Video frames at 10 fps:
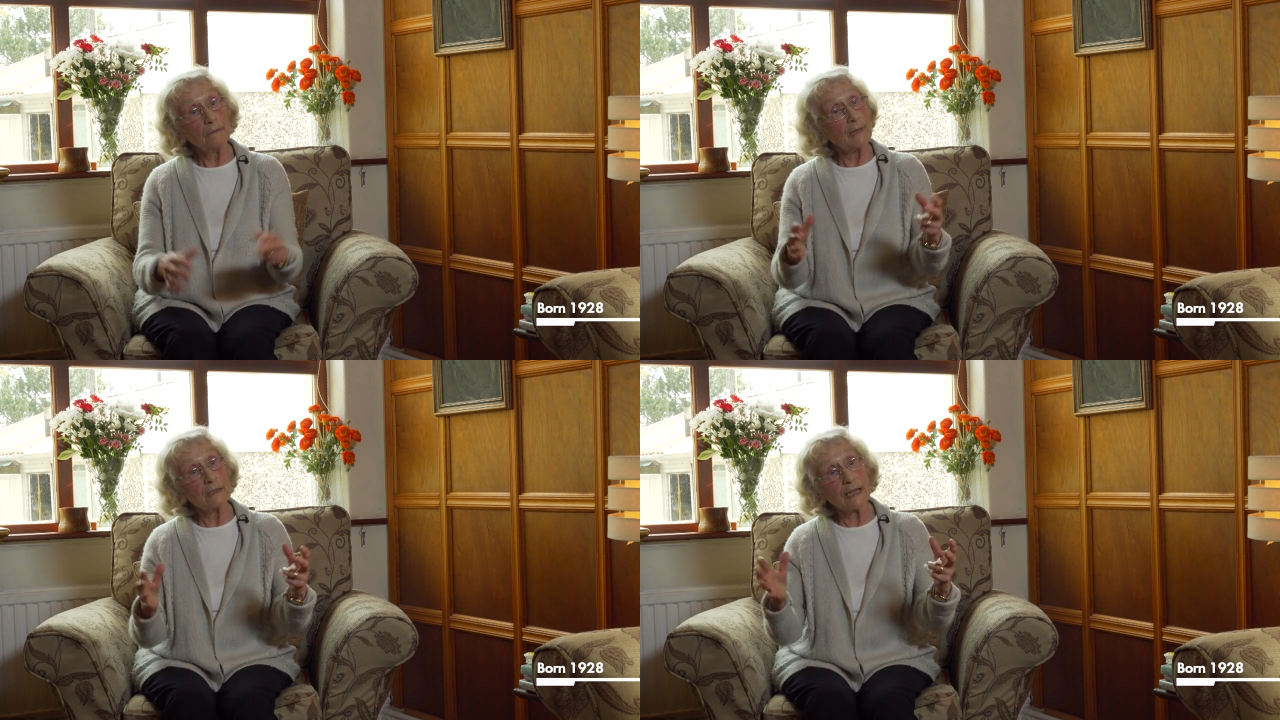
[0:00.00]

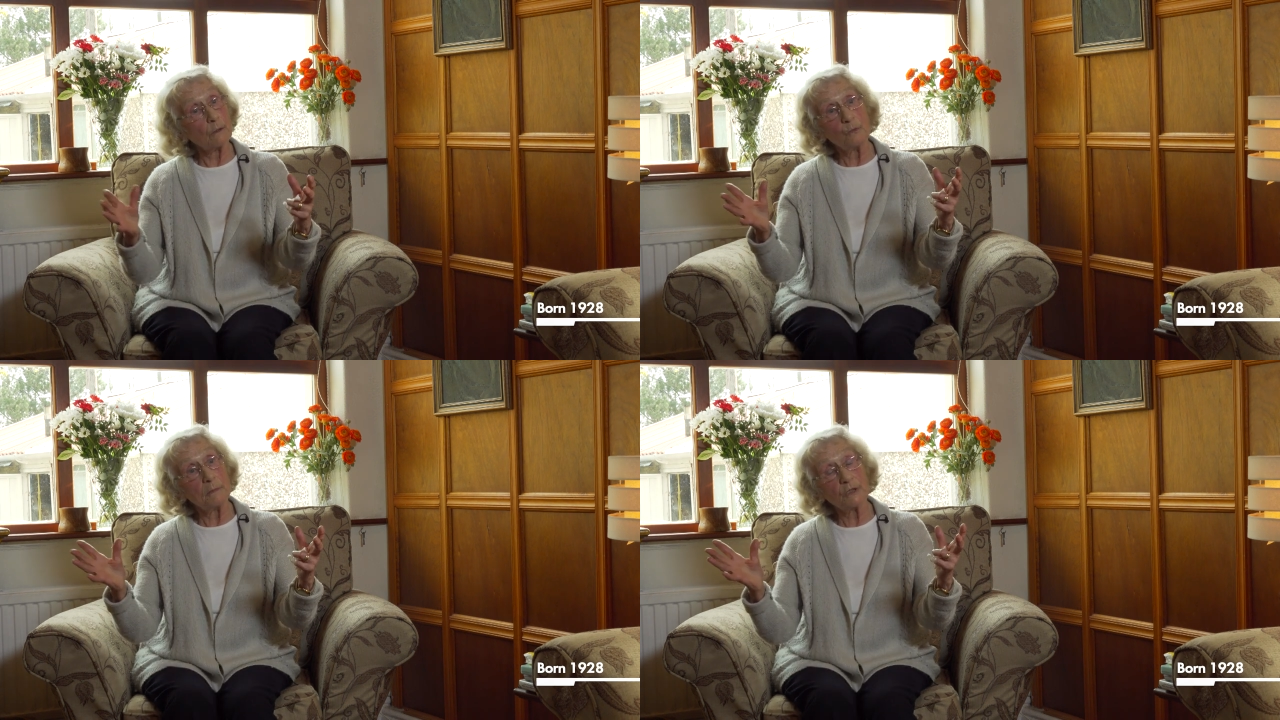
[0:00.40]
That's
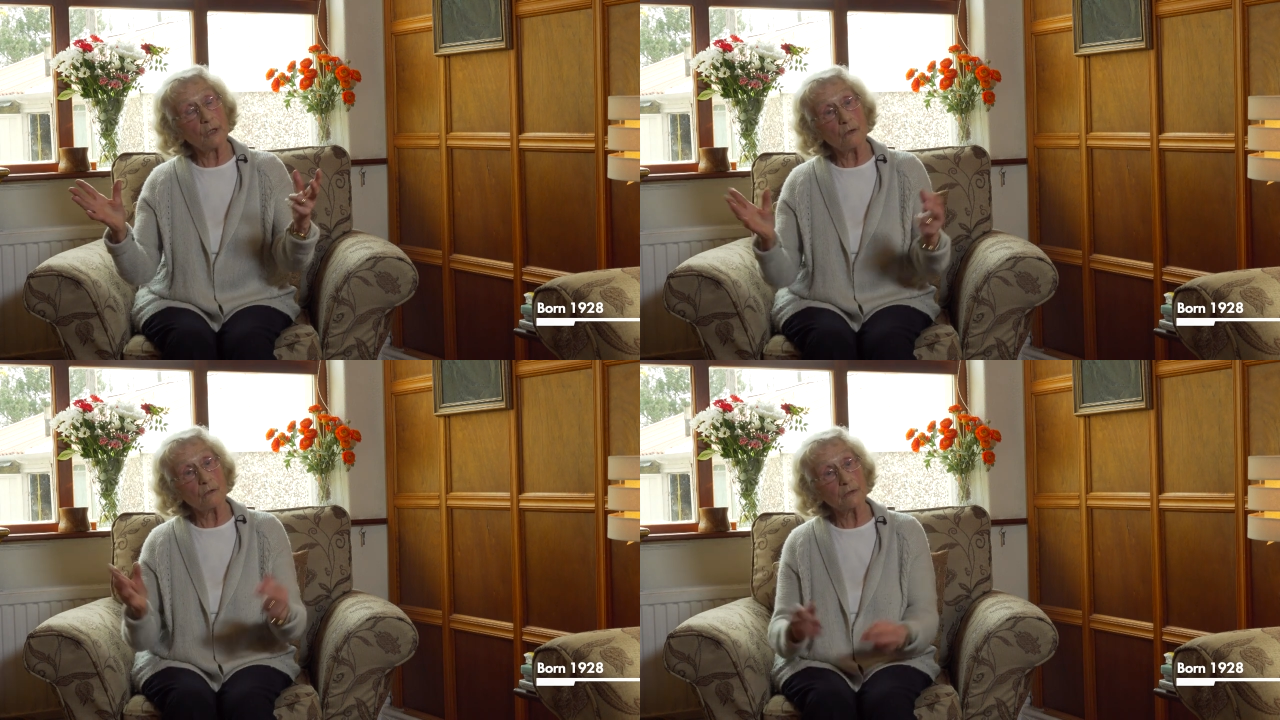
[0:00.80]
how women
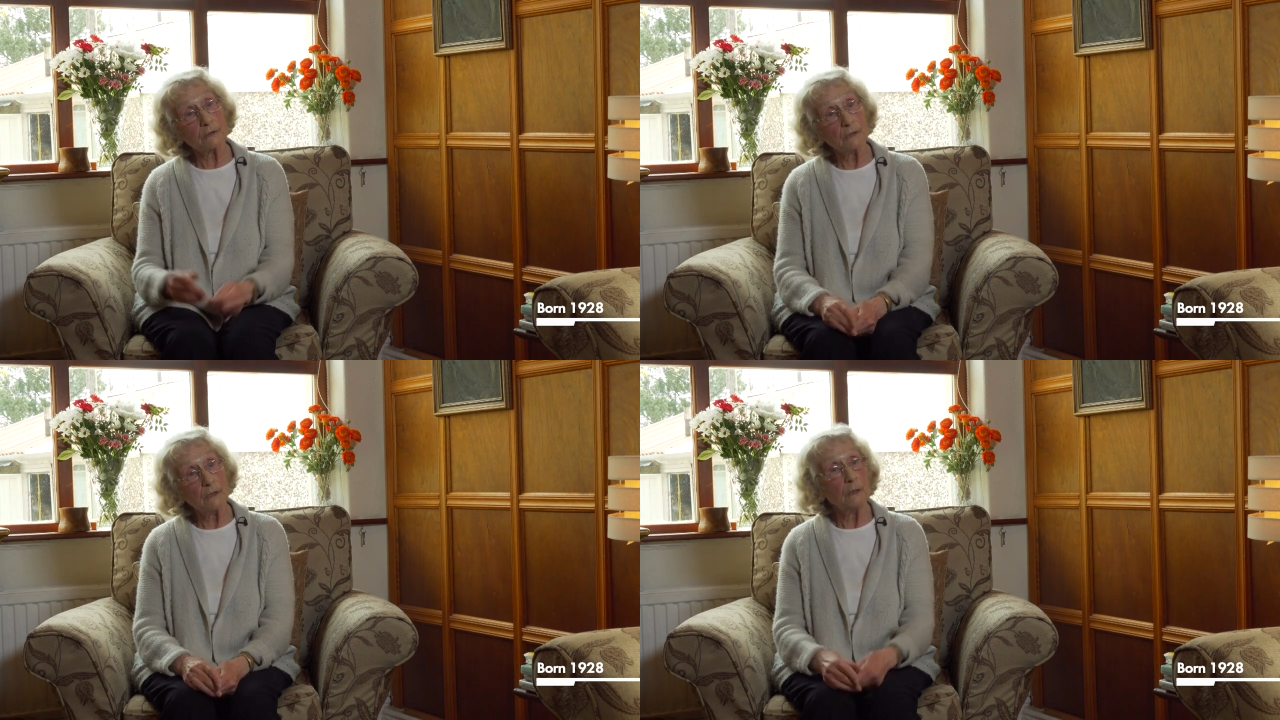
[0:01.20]

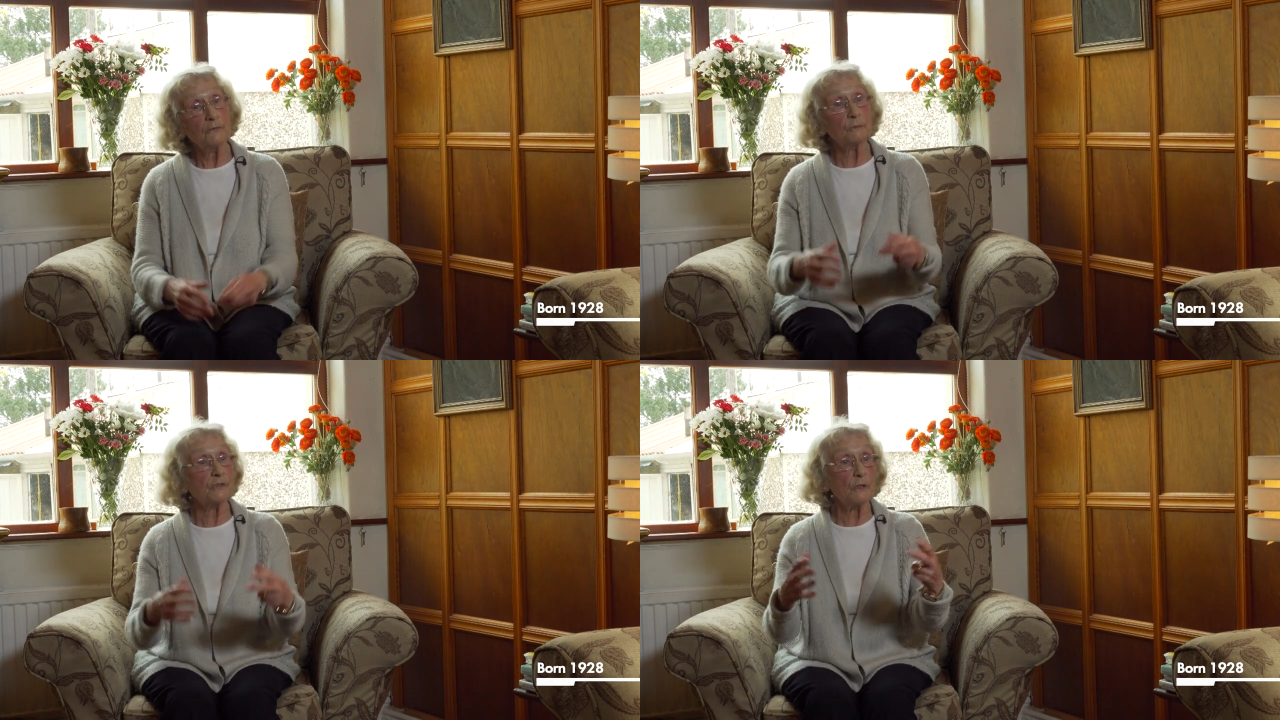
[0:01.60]
talked.
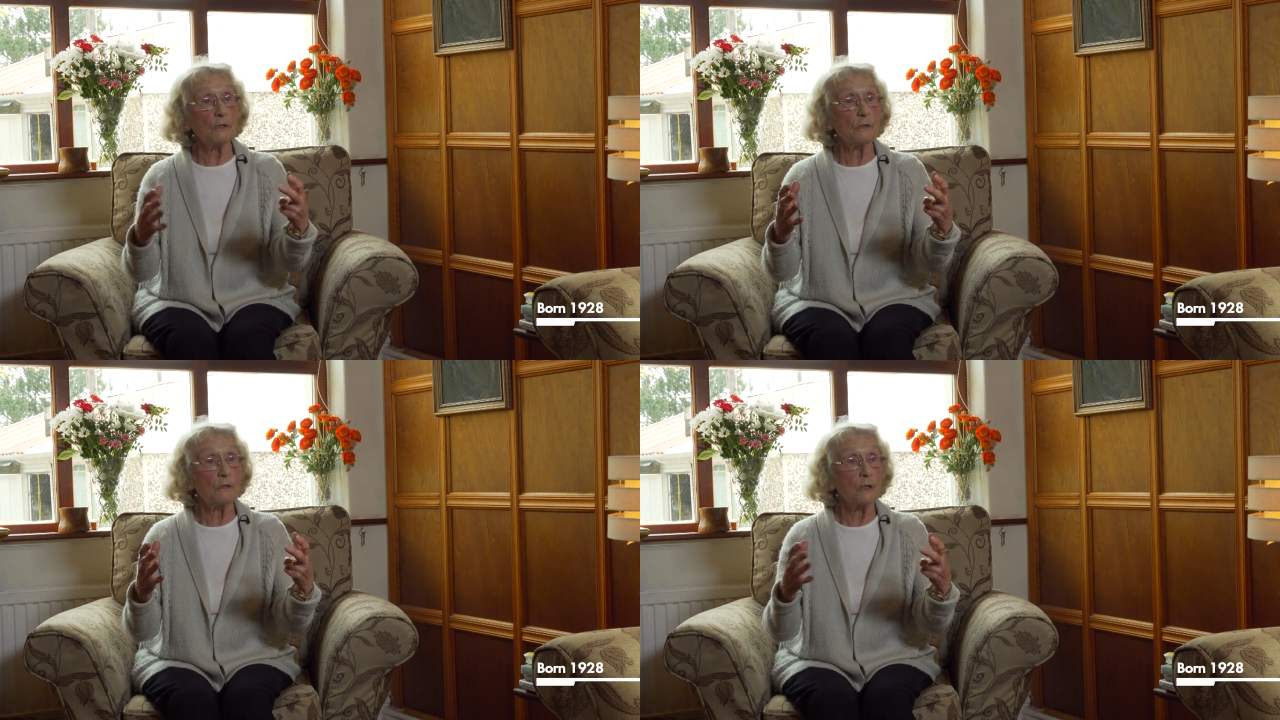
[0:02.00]
There was
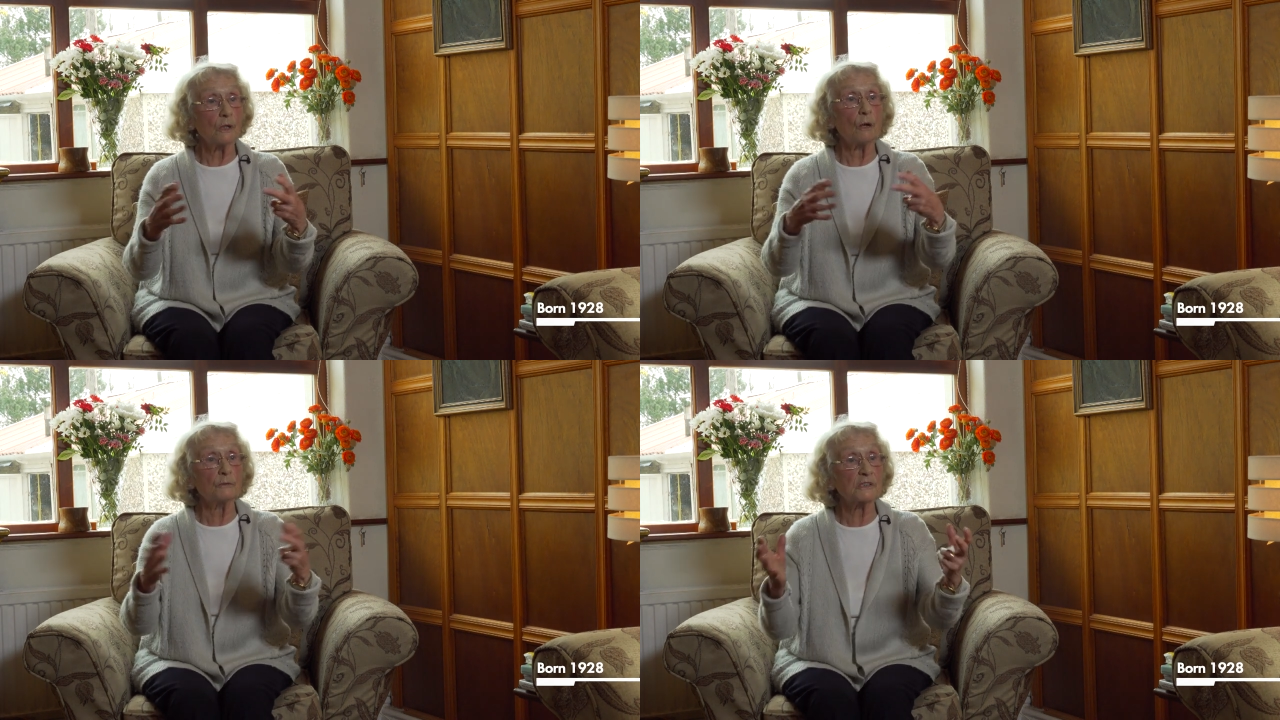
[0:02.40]
no
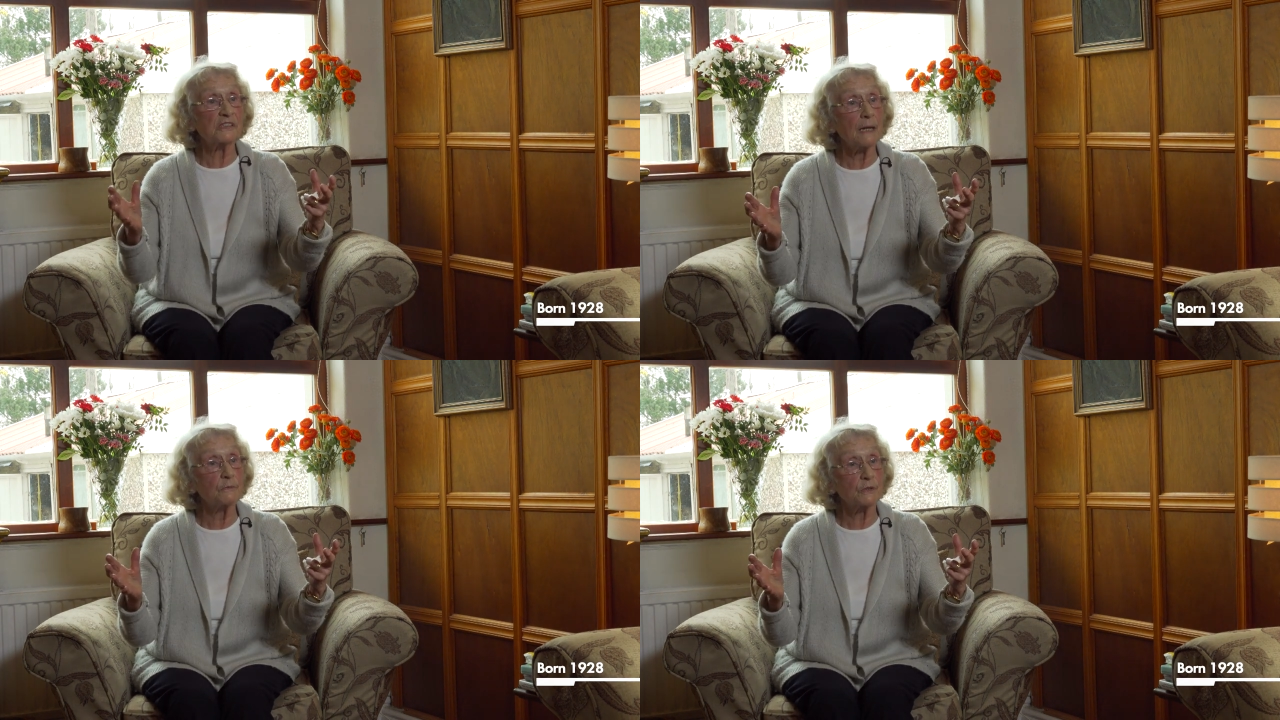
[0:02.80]

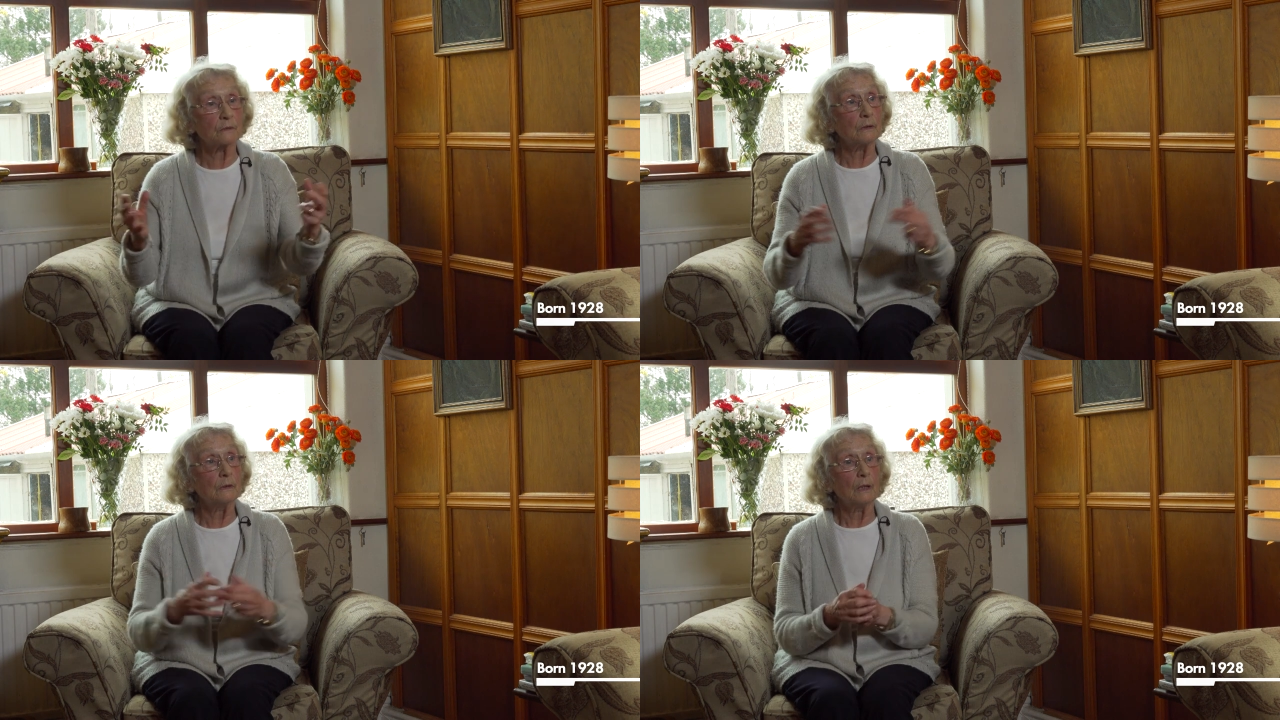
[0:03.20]

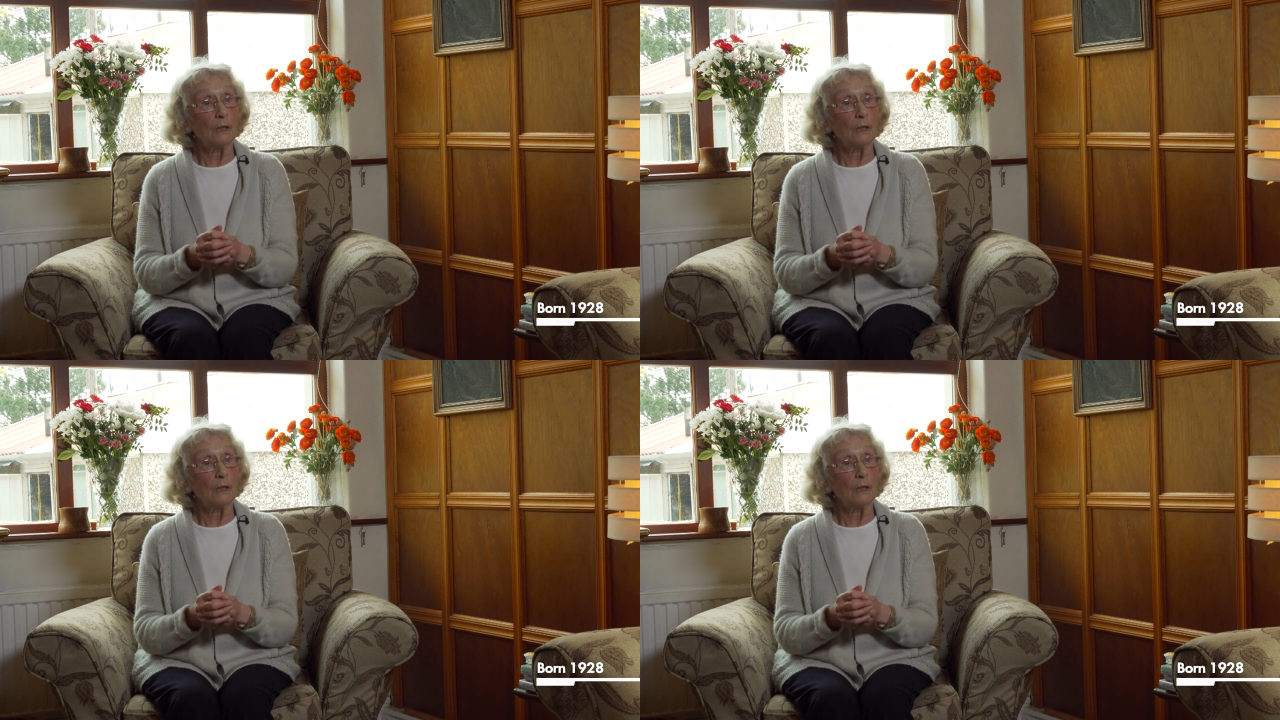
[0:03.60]
contraception